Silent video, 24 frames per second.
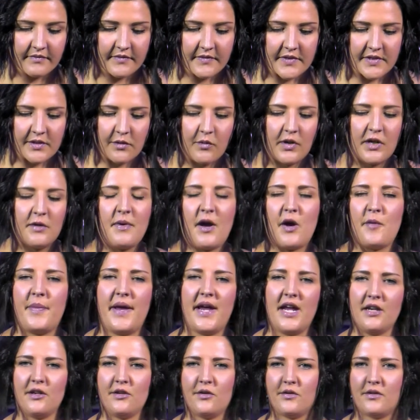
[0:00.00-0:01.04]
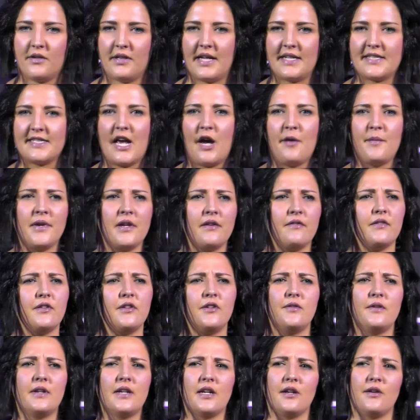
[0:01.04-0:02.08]
So what about paid Google ads? How many of you
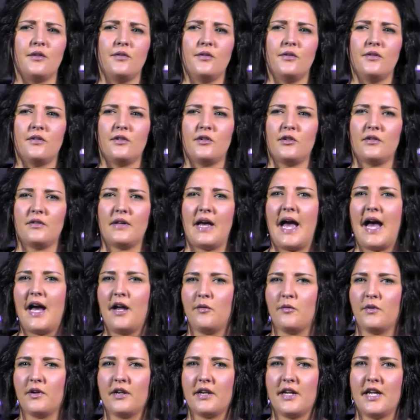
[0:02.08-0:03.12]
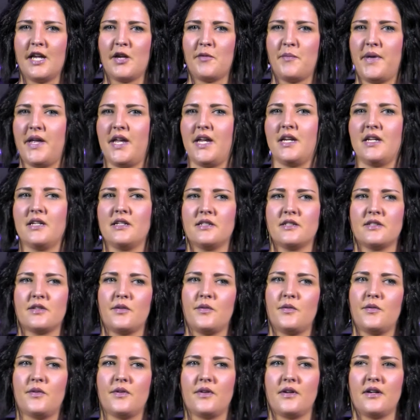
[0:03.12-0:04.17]
do any Google AdWord campaigns
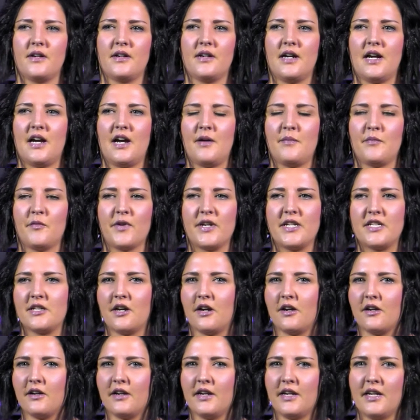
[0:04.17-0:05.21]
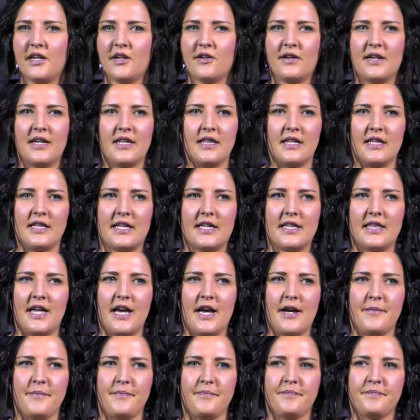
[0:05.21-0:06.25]
or retargeting or anything like that?
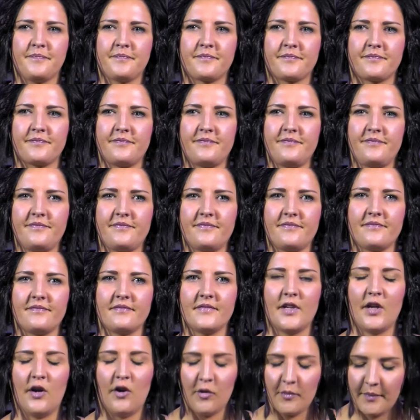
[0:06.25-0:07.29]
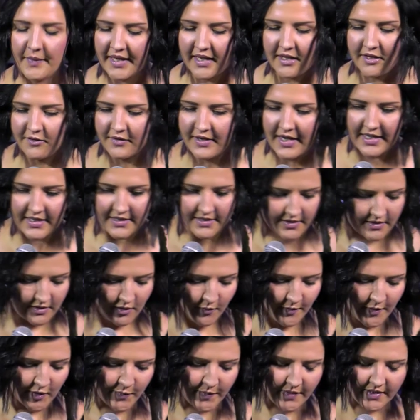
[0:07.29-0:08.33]
Oh man, you guys, so
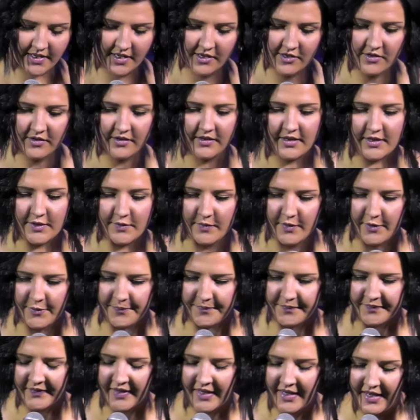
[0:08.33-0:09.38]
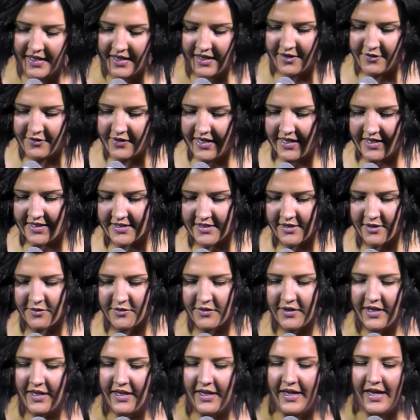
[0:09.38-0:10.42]
much potential in this room. Okay, so
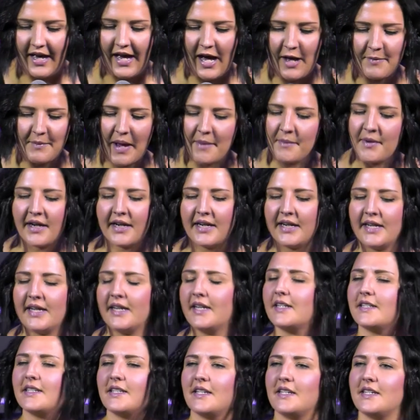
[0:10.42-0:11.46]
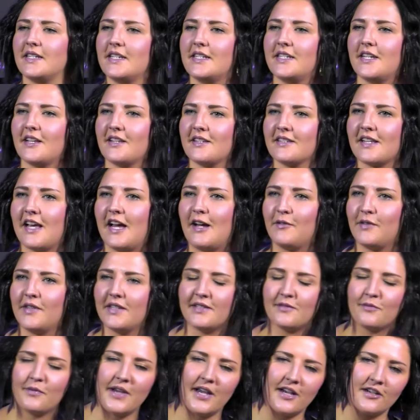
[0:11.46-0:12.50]
I'm not going to get into the details.
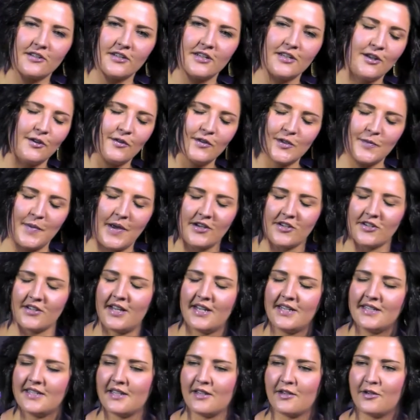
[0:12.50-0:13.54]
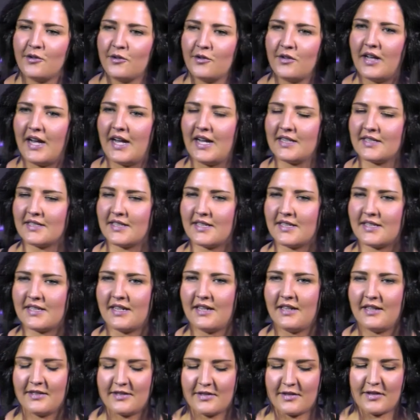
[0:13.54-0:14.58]
We actually don't specialize in Google Ads. This
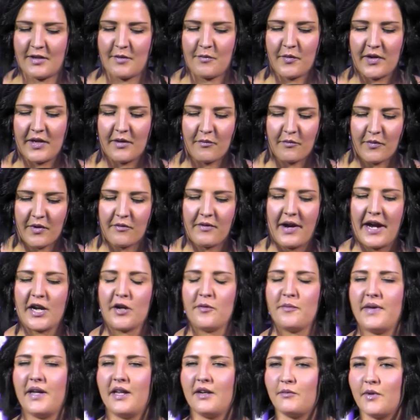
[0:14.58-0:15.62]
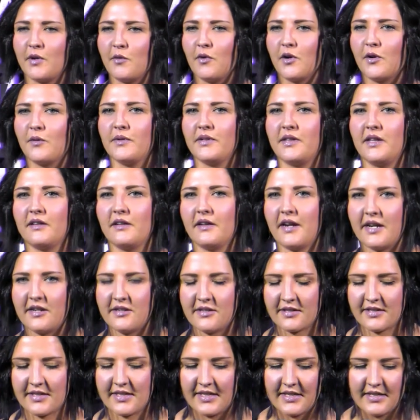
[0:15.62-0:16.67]
is something we recommend. We work with other
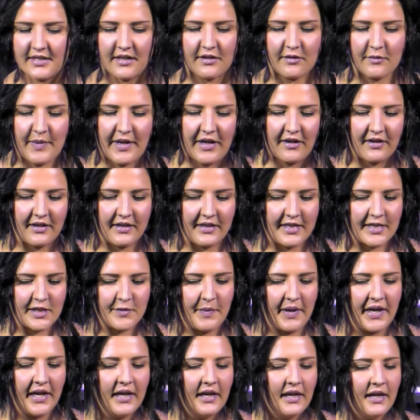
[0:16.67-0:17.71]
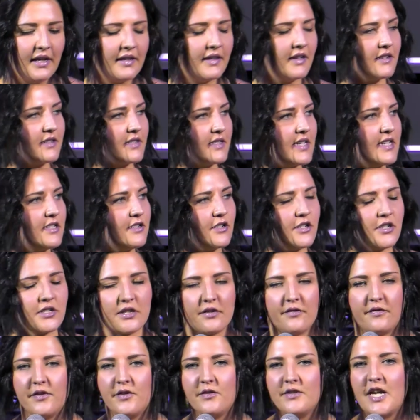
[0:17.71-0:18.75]
agencies that are better at this, but these are just a
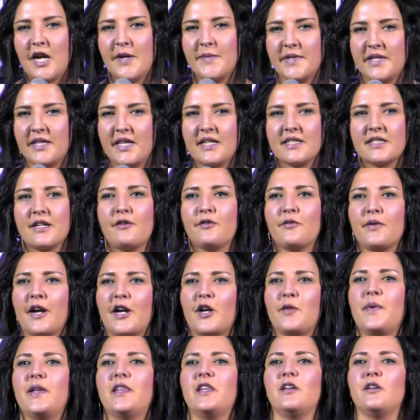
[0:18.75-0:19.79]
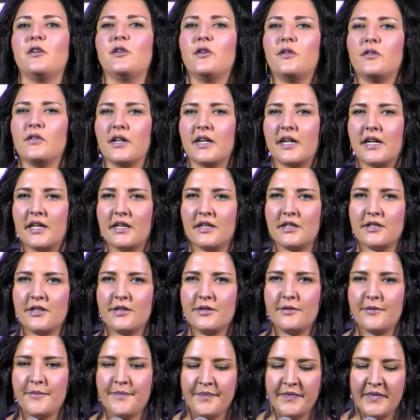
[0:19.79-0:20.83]
few types of things I would recommend that you go look into.